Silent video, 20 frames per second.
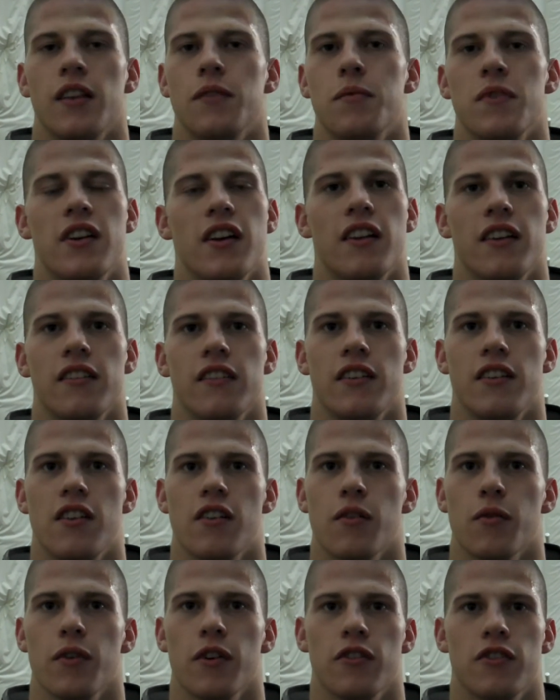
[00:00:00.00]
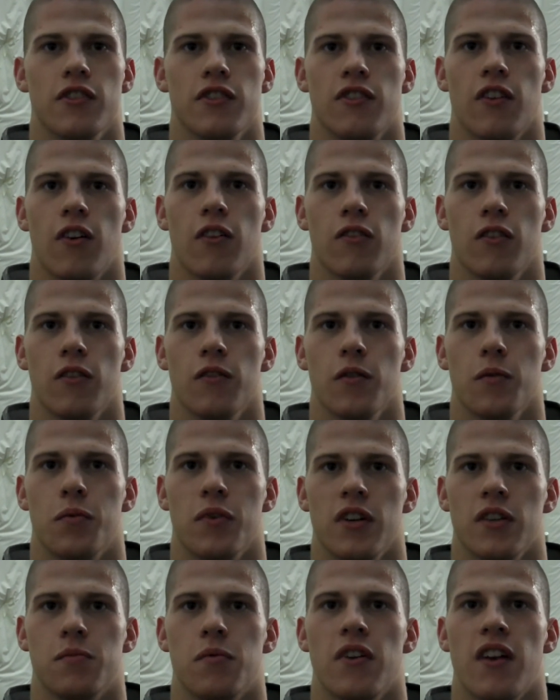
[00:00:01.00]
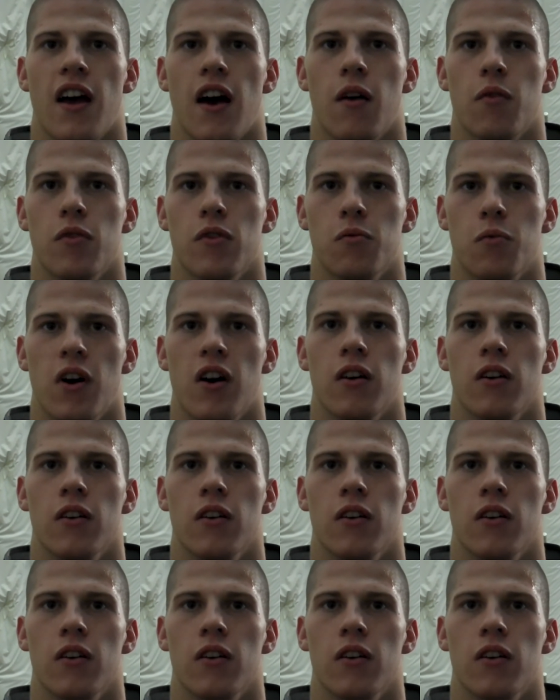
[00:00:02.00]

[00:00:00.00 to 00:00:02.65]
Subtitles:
At the beginning of the year, we were just all over the place, but now we're